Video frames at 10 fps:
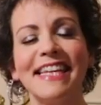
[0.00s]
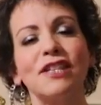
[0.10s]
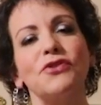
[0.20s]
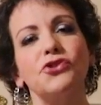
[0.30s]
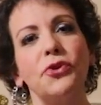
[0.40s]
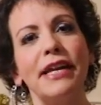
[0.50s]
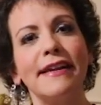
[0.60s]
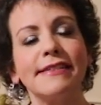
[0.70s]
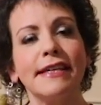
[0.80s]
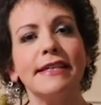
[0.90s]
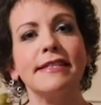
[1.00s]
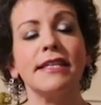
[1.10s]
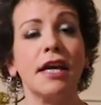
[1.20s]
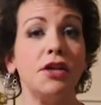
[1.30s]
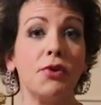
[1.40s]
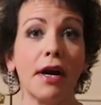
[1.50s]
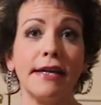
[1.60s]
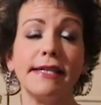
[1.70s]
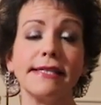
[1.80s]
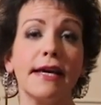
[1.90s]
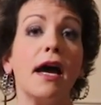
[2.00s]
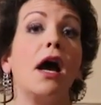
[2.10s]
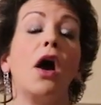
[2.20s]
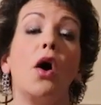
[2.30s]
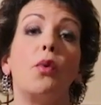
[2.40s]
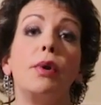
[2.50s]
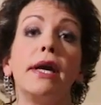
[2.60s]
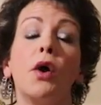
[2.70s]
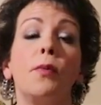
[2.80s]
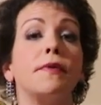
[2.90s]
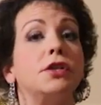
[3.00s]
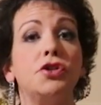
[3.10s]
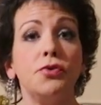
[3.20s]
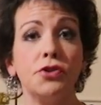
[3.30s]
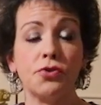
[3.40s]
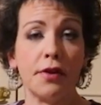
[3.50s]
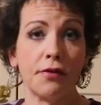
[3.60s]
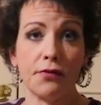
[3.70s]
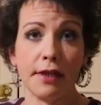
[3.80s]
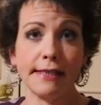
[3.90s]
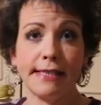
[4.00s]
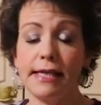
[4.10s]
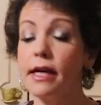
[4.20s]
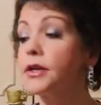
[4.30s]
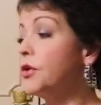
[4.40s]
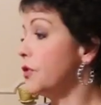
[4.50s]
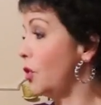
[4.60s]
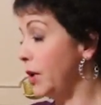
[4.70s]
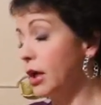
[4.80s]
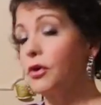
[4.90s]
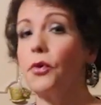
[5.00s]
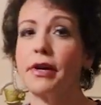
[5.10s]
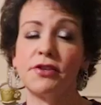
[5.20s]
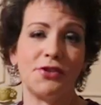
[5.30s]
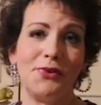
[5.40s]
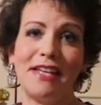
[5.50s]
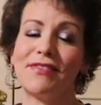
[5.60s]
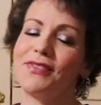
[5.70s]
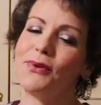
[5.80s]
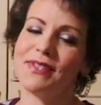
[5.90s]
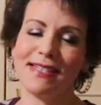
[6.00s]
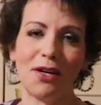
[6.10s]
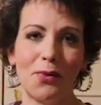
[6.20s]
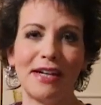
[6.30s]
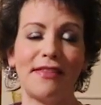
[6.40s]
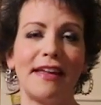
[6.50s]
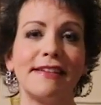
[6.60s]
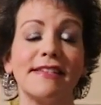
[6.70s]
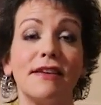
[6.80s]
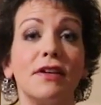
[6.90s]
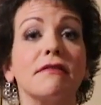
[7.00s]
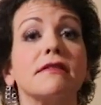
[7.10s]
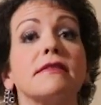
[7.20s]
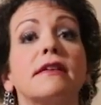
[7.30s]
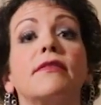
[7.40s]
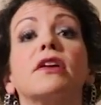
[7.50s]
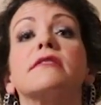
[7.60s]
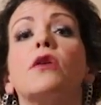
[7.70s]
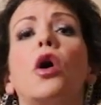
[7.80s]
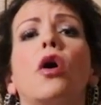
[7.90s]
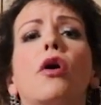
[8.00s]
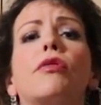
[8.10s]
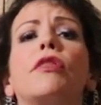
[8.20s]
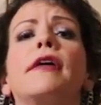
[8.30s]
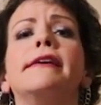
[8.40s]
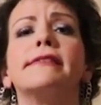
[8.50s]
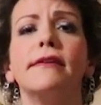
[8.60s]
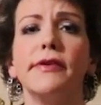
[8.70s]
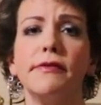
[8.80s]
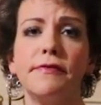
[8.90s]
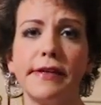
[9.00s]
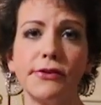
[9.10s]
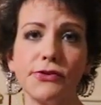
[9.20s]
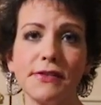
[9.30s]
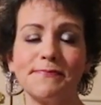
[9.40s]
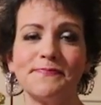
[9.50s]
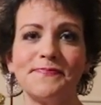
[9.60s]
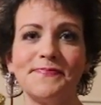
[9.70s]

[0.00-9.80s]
Thanks for joining us again tonight, you guys. We hope that you enjoy the fricassee. I know that we are going to, even though it's not quite Thanksgiving, this is giving us all the Thanksgiving feels.